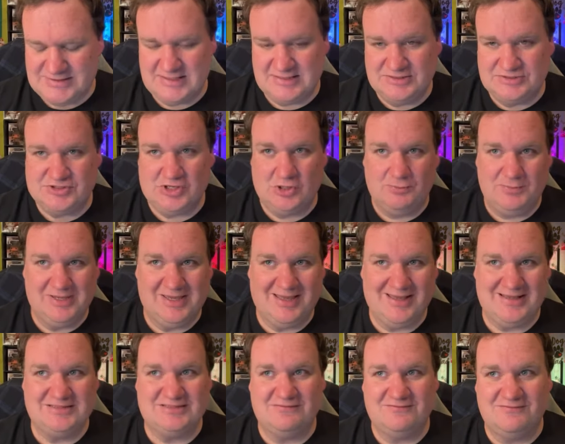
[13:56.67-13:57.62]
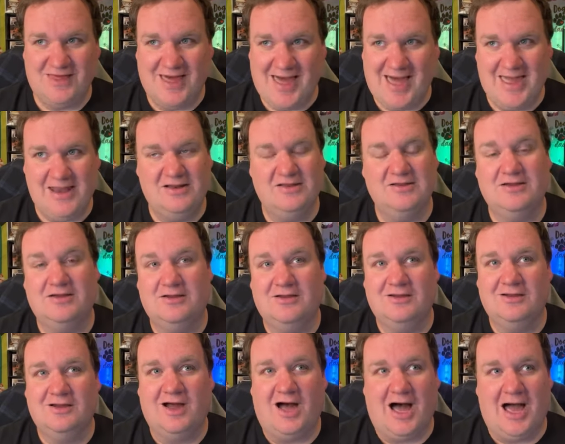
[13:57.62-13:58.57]
And so because of that,
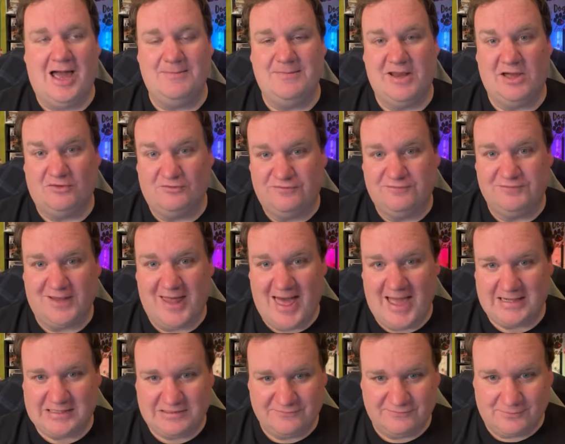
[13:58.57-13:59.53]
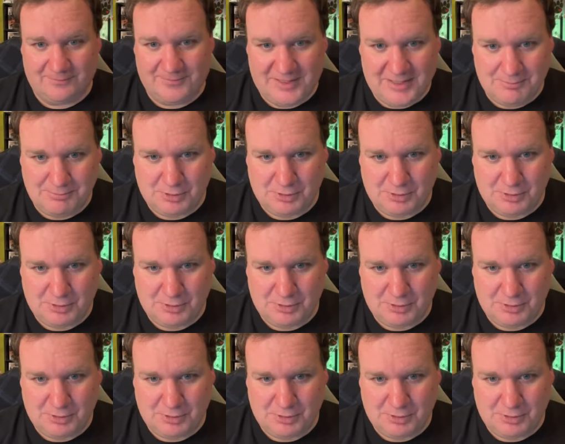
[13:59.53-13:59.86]
I'm now flagged for being